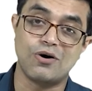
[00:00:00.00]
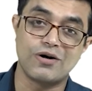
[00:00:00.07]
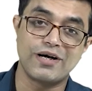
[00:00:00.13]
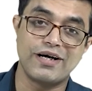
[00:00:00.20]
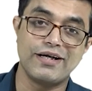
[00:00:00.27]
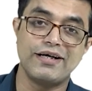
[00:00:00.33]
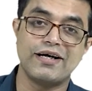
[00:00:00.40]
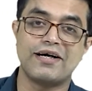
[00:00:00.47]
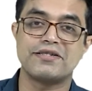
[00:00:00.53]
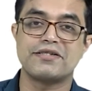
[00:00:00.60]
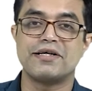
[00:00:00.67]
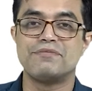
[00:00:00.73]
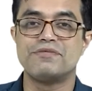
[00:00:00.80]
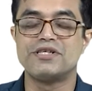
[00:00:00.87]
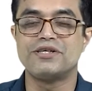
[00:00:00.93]
already
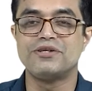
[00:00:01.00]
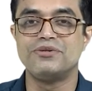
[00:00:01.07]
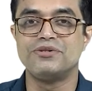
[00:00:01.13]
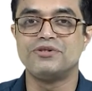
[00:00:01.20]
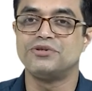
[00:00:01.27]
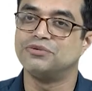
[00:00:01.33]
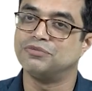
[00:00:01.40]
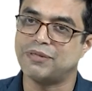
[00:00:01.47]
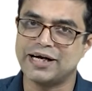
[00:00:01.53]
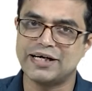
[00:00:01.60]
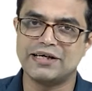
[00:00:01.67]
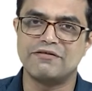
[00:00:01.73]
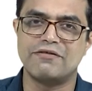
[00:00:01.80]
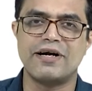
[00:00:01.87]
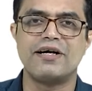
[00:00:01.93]
asked M C Qs, you
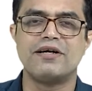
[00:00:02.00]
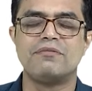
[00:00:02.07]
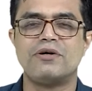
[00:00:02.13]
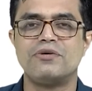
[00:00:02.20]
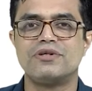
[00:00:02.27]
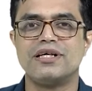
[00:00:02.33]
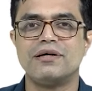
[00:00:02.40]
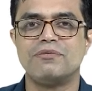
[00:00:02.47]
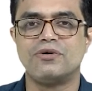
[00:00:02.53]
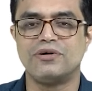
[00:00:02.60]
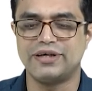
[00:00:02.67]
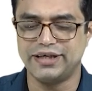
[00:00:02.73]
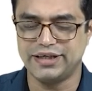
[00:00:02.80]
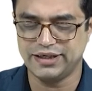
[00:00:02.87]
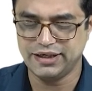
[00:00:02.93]
might have read about them
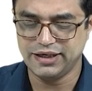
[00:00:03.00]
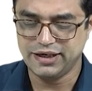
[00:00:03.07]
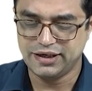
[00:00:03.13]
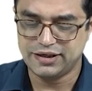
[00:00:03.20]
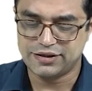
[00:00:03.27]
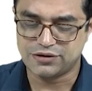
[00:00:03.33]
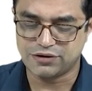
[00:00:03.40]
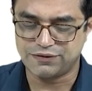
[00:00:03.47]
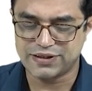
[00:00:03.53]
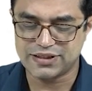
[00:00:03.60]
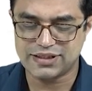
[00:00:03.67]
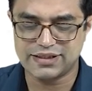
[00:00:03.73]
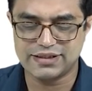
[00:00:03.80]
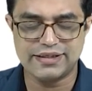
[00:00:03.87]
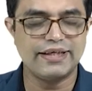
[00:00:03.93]
already. So,
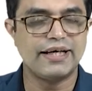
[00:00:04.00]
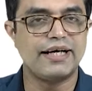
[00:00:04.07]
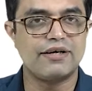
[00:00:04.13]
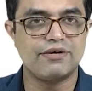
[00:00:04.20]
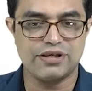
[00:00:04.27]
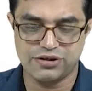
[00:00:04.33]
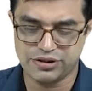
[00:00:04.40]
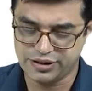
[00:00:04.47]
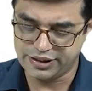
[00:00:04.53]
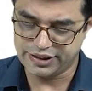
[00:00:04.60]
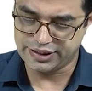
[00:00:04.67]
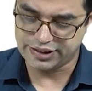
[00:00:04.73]
first is dehydration.